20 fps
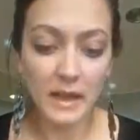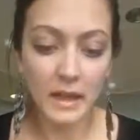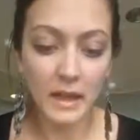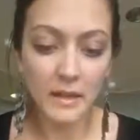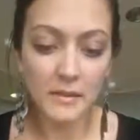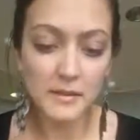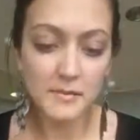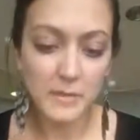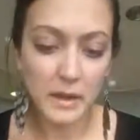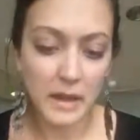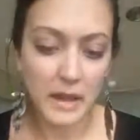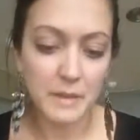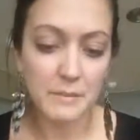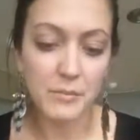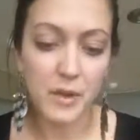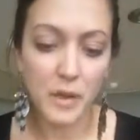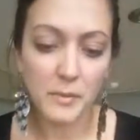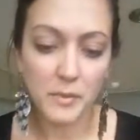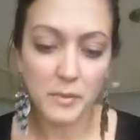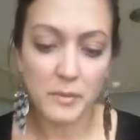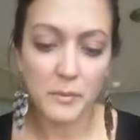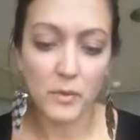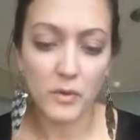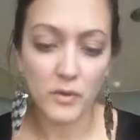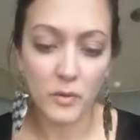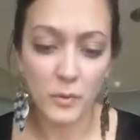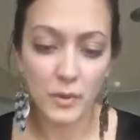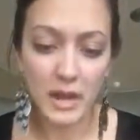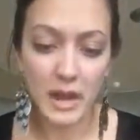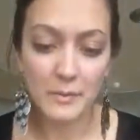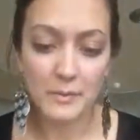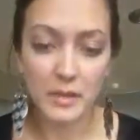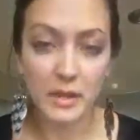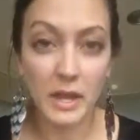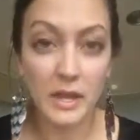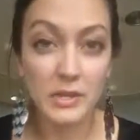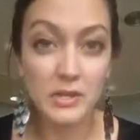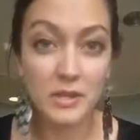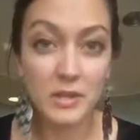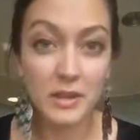again, probably more than one
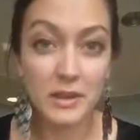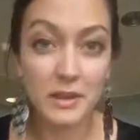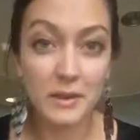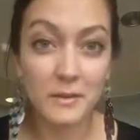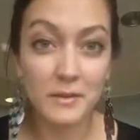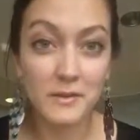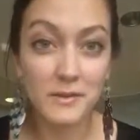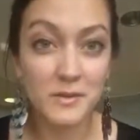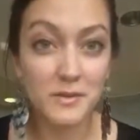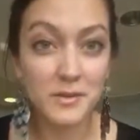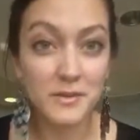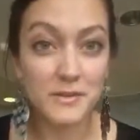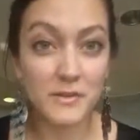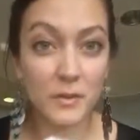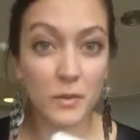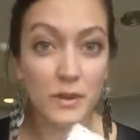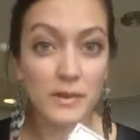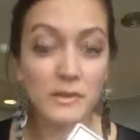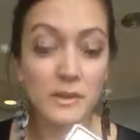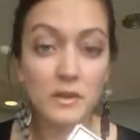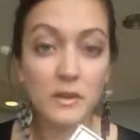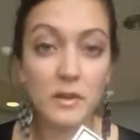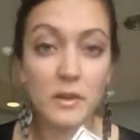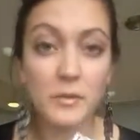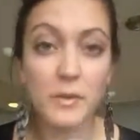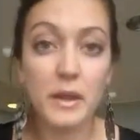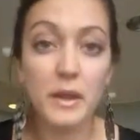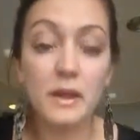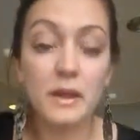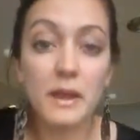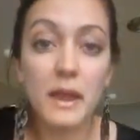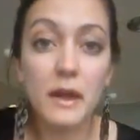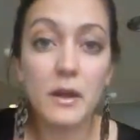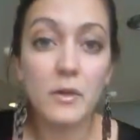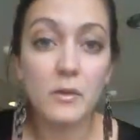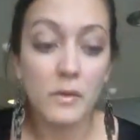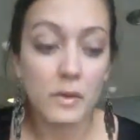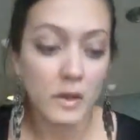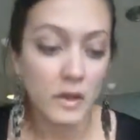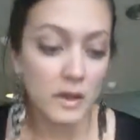application in here, so just squeeze a little bit.
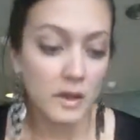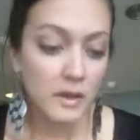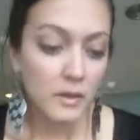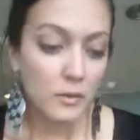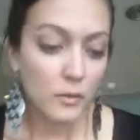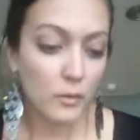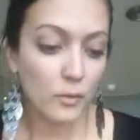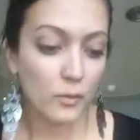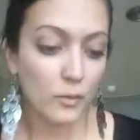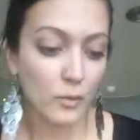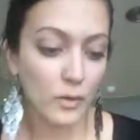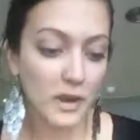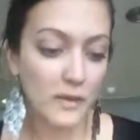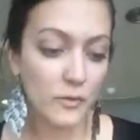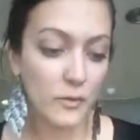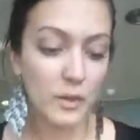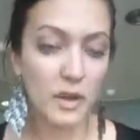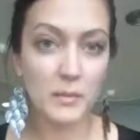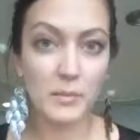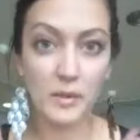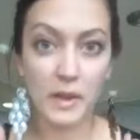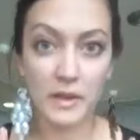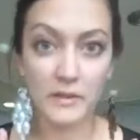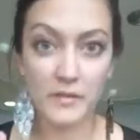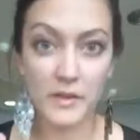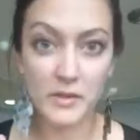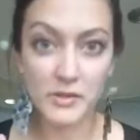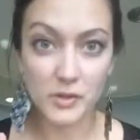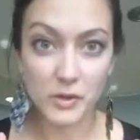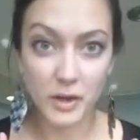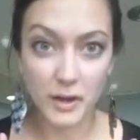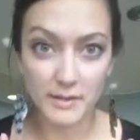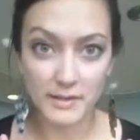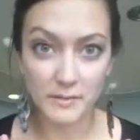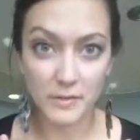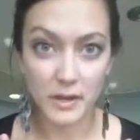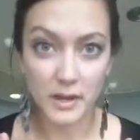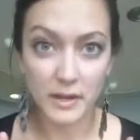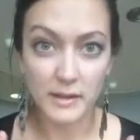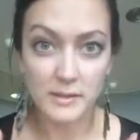Now, whenever we apply facial
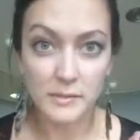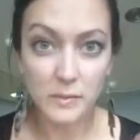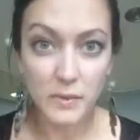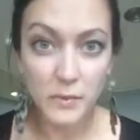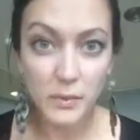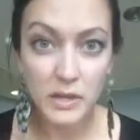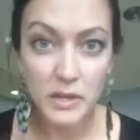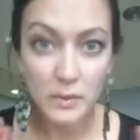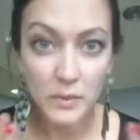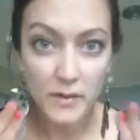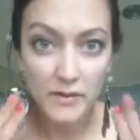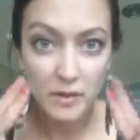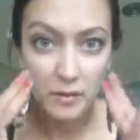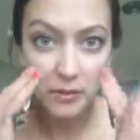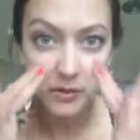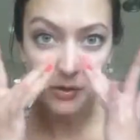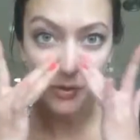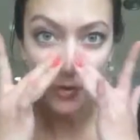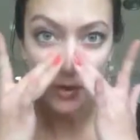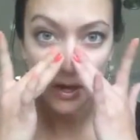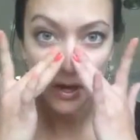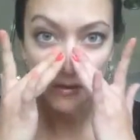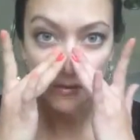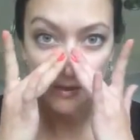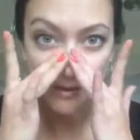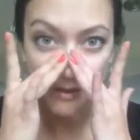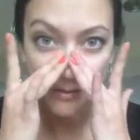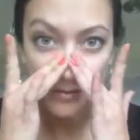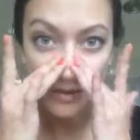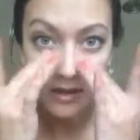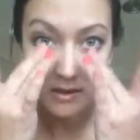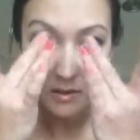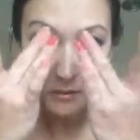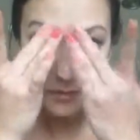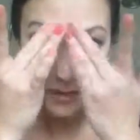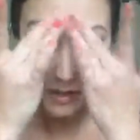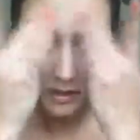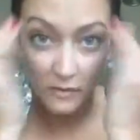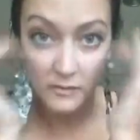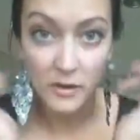cosmetics, we really want the majority of it to be in the
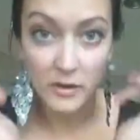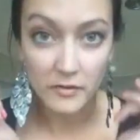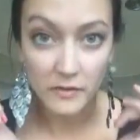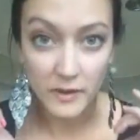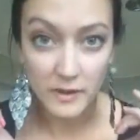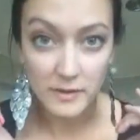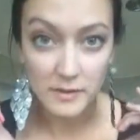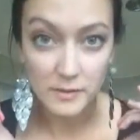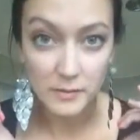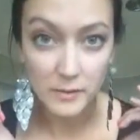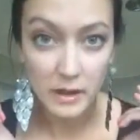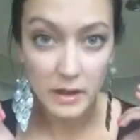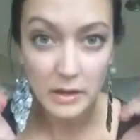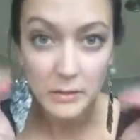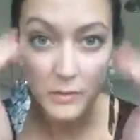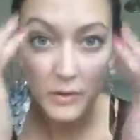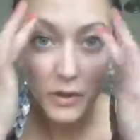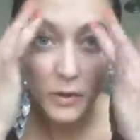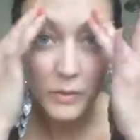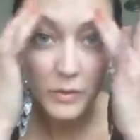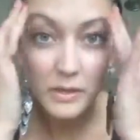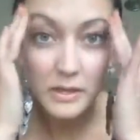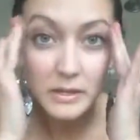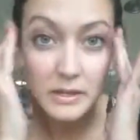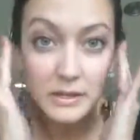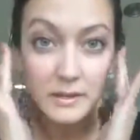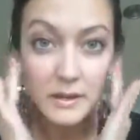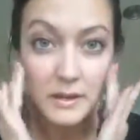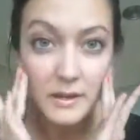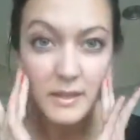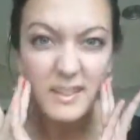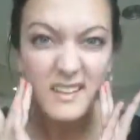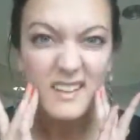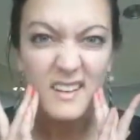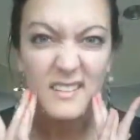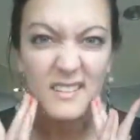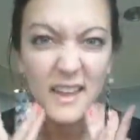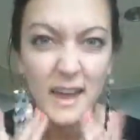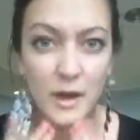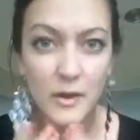middle of our face, right? We don't really need anything
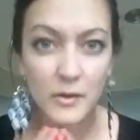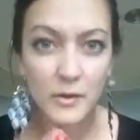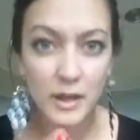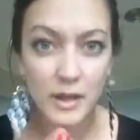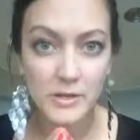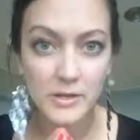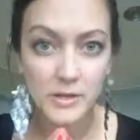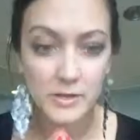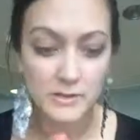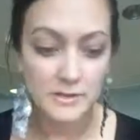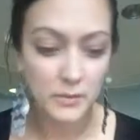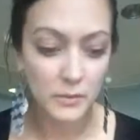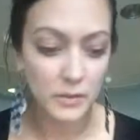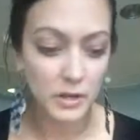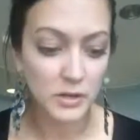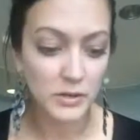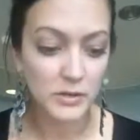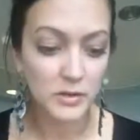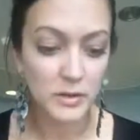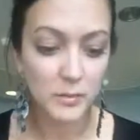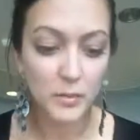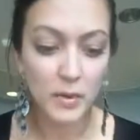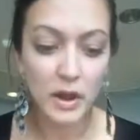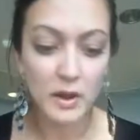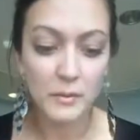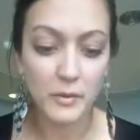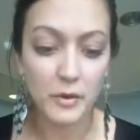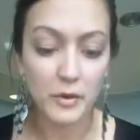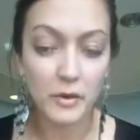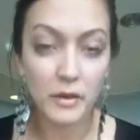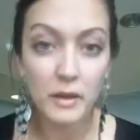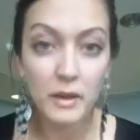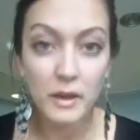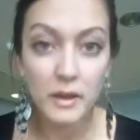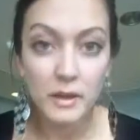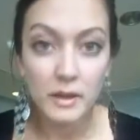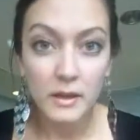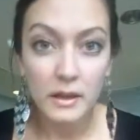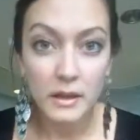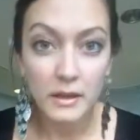on the outer edges. So when you do the primer,
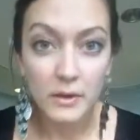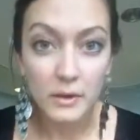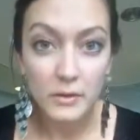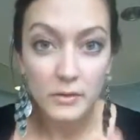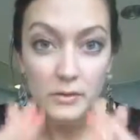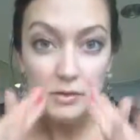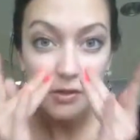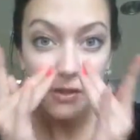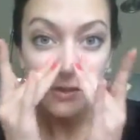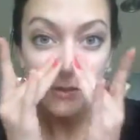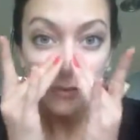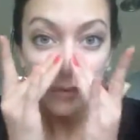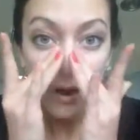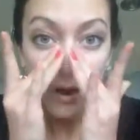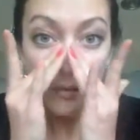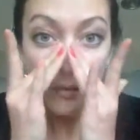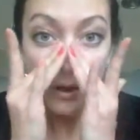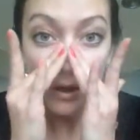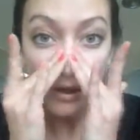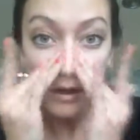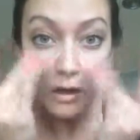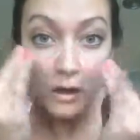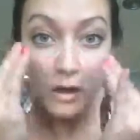you know, just rub